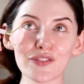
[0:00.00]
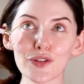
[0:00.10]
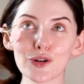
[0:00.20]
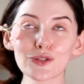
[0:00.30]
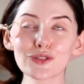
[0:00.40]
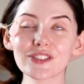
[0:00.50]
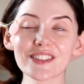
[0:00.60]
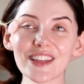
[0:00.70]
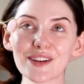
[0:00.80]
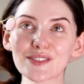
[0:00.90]
if the hundreds
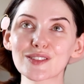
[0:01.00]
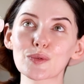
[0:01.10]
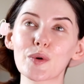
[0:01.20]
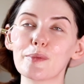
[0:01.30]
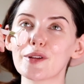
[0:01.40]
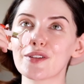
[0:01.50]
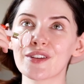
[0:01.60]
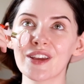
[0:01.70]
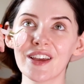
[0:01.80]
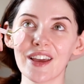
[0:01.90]
of thousands of
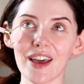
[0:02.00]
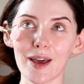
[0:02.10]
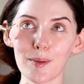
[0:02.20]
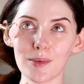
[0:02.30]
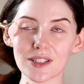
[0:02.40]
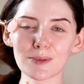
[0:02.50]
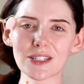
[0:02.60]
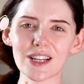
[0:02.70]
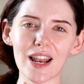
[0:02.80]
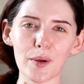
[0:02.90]
women,
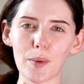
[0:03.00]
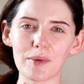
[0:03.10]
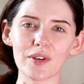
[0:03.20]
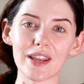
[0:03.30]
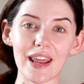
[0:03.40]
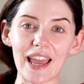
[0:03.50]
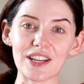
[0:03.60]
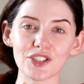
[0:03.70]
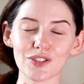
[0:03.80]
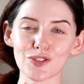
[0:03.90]
especially like women in
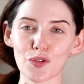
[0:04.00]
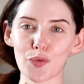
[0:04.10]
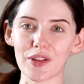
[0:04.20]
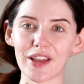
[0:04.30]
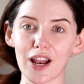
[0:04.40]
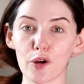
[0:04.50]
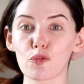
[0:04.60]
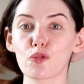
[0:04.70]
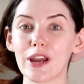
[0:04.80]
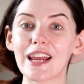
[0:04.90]
Asia and stuff, where they like
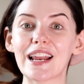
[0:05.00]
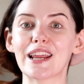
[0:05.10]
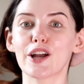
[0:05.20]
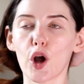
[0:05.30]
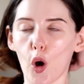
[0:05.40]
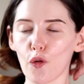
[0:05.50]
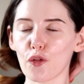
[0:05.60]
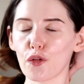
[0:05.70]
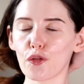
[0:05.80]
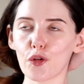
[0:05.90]
really go
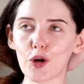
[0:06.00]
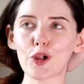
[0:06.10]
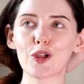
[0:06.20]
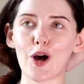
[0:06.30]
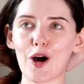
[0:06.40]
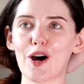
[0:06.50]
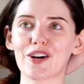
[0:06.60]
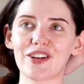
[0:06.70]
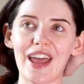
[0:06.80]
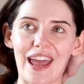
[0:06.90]
full
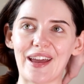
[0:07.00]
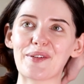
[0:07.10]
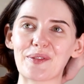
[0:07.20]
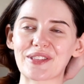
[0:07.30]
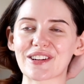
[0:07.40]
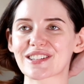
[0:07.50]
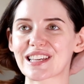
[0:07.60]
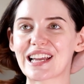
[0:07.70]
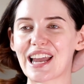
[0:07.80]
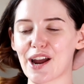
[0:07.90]
on out with their
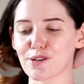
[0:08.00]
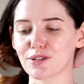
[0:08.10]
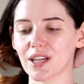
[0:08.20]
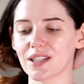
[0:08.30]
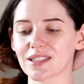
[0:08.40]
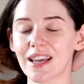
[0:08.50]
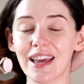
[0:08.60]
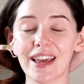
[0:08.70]
skincare routines,